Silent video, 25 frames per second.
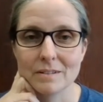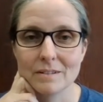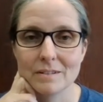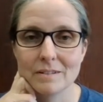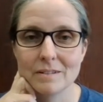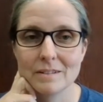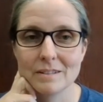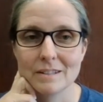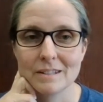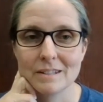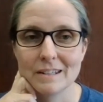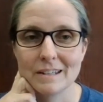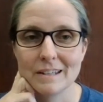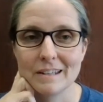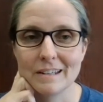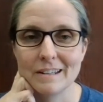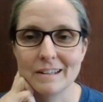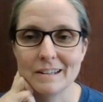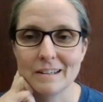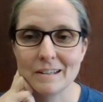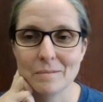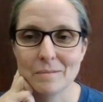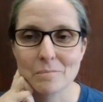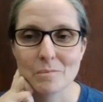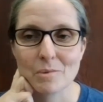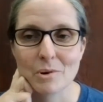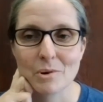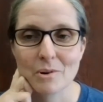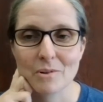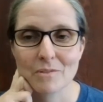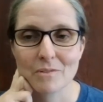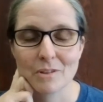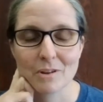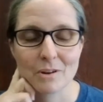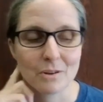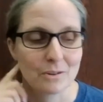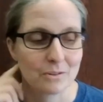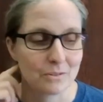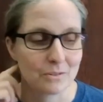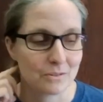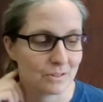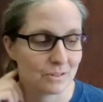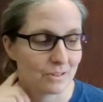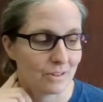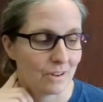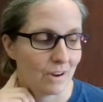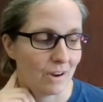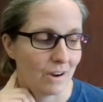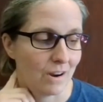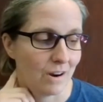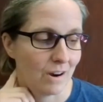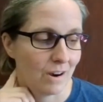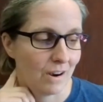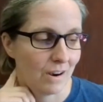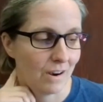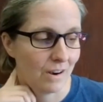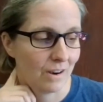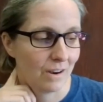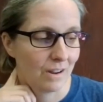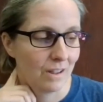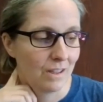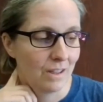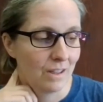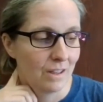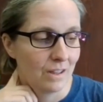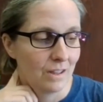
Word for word: seen more of those, are